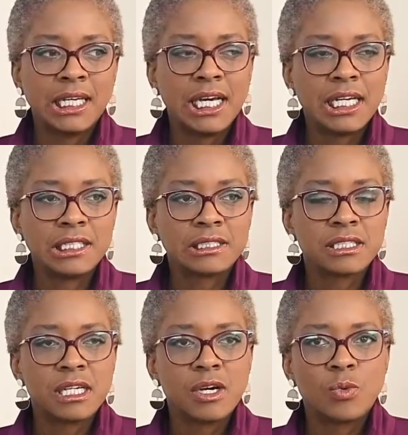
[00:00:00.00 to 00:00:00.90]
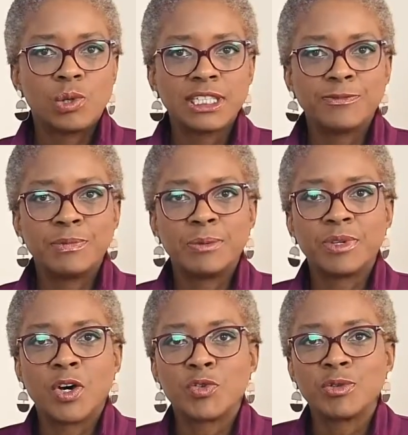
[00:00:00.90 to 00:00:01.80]
And what if mum
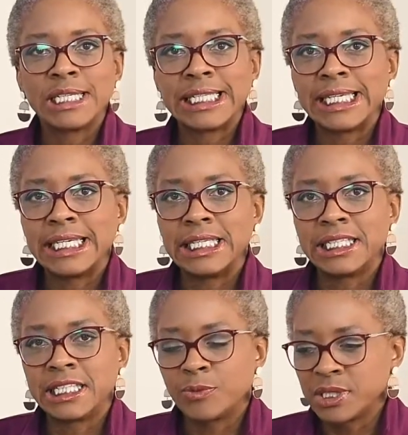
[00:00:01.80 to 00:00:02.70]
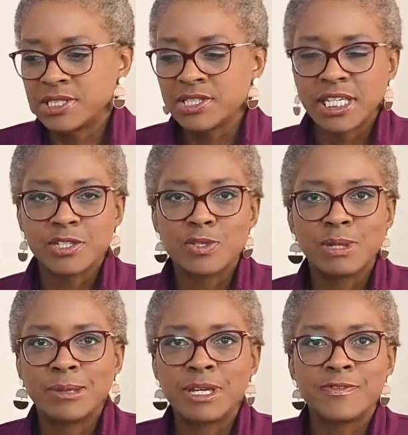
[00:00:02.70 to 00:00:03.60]
got really ill and I wanted to go to
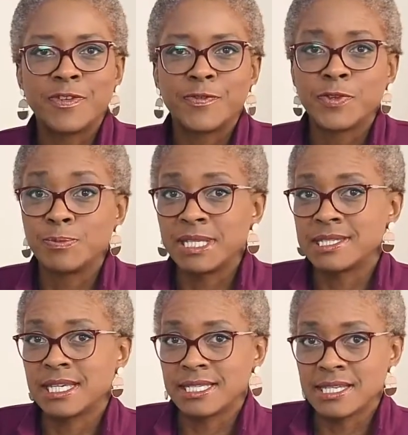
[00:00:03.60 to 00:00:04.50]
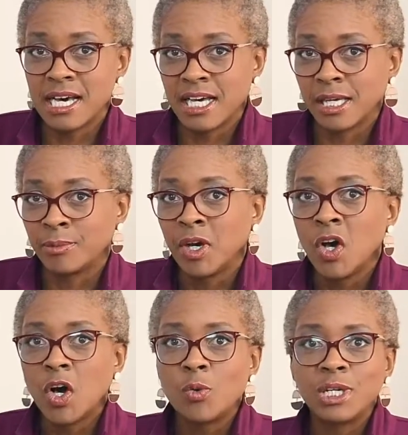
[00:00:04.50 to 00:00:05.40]
Birmingham for a few months at a time?
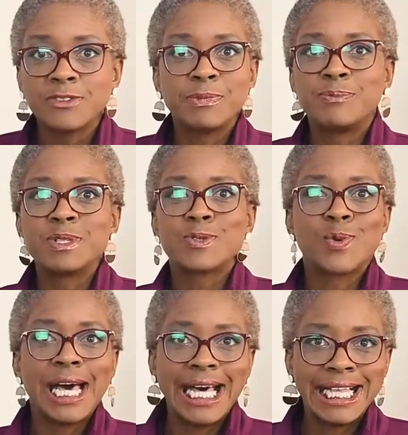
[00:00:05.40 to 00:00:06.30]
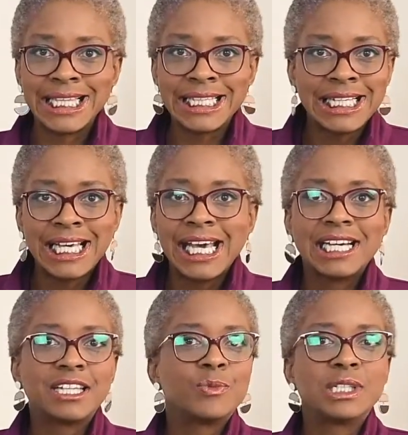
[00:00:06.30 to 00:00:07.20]
Or what if mum was well
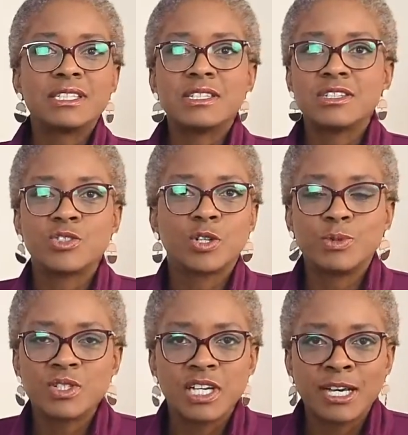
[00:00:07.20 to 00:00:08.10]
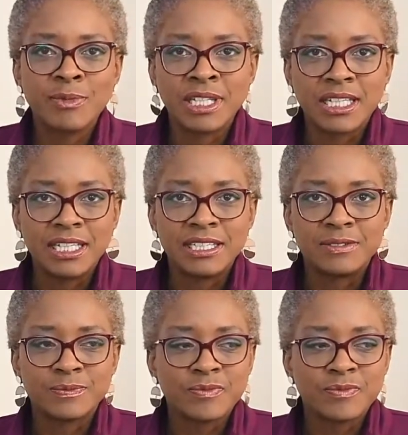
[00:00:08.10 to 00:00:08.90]
and I wanted to enjoy more time with her?